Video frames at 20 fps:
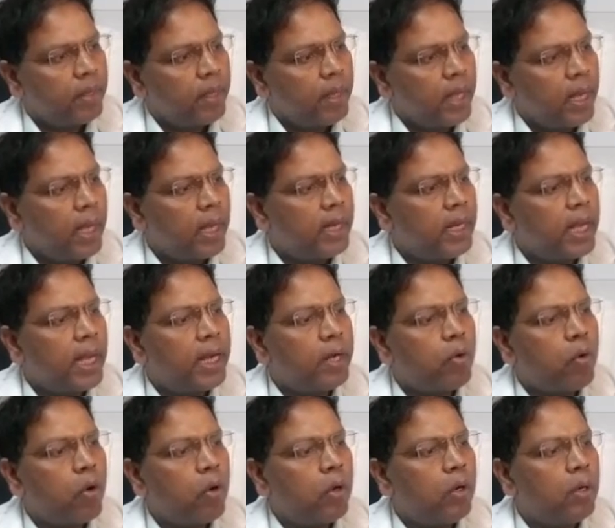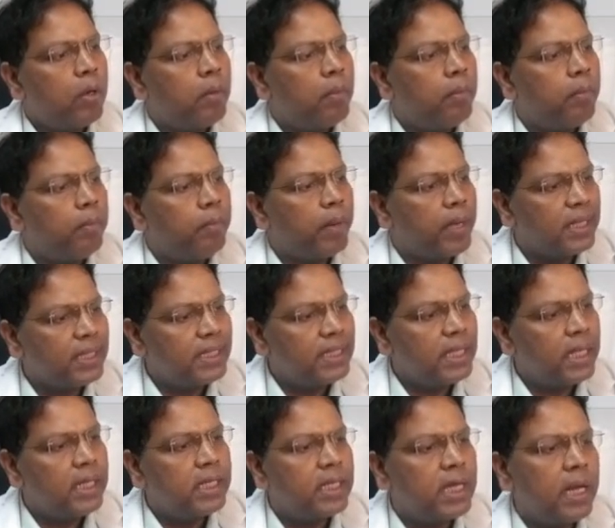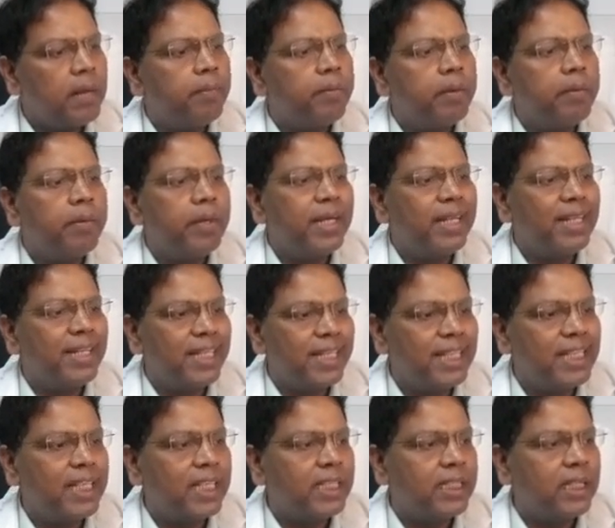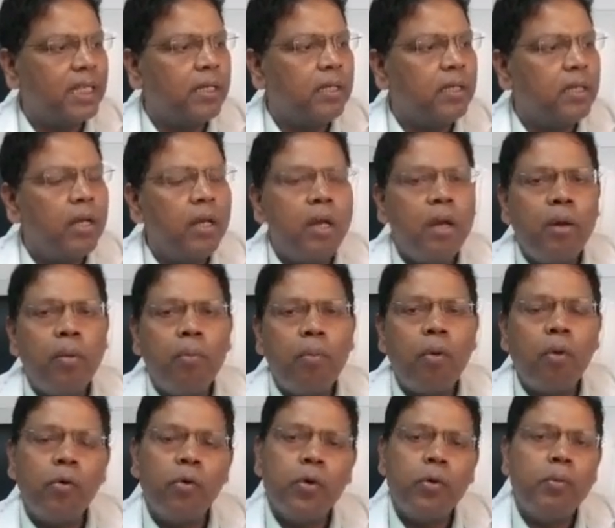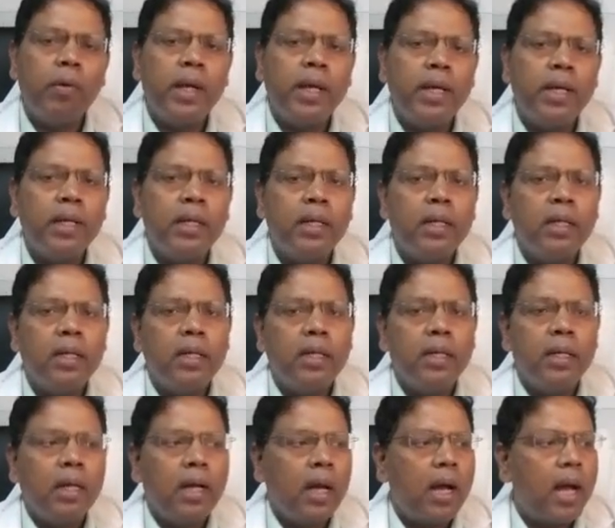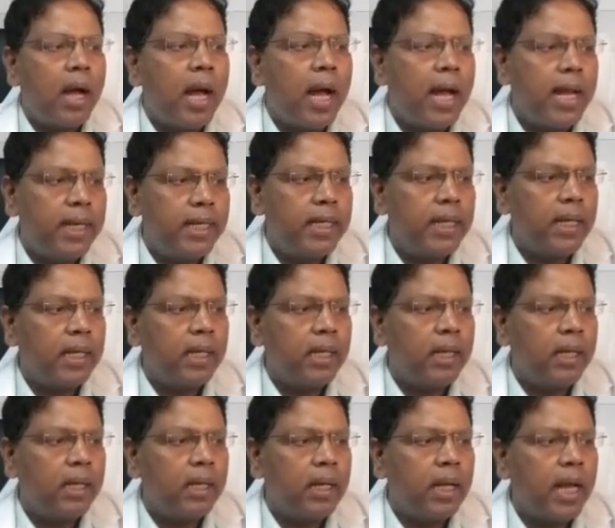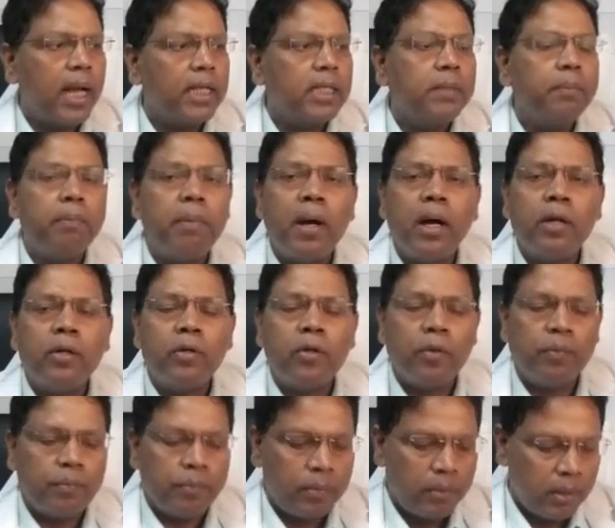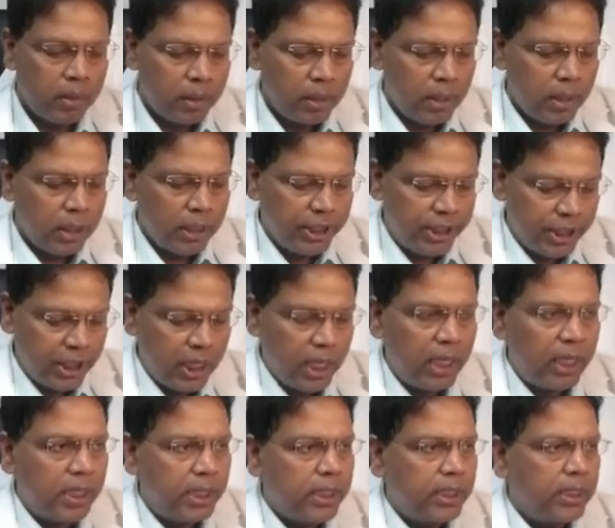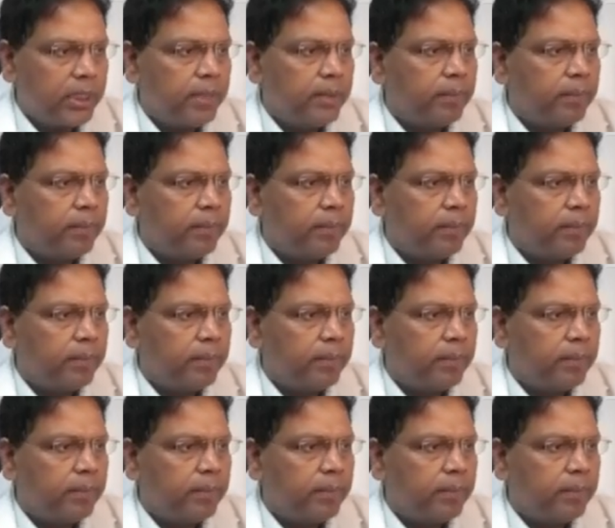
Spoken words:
and had all partial diaphragmatic resection followed by HITAC as a part of CRS.